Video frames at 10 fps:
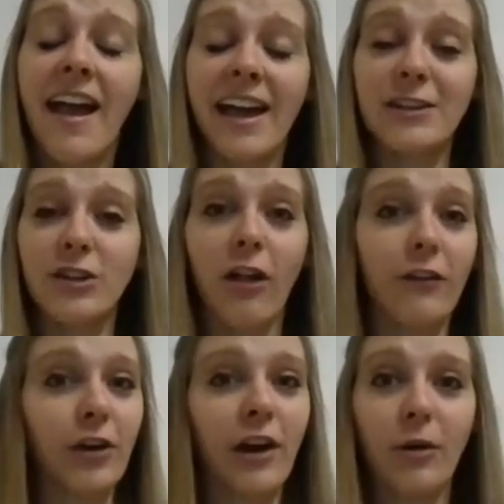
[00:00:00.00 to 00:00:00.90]
and all
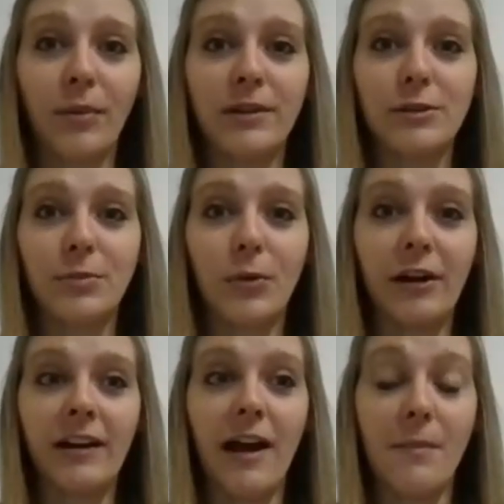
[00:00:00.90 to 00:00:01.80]
of your help and
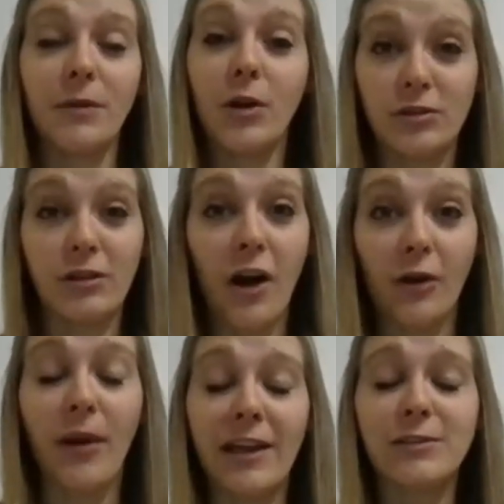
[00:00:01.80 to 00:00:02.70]
support um, goes a long way.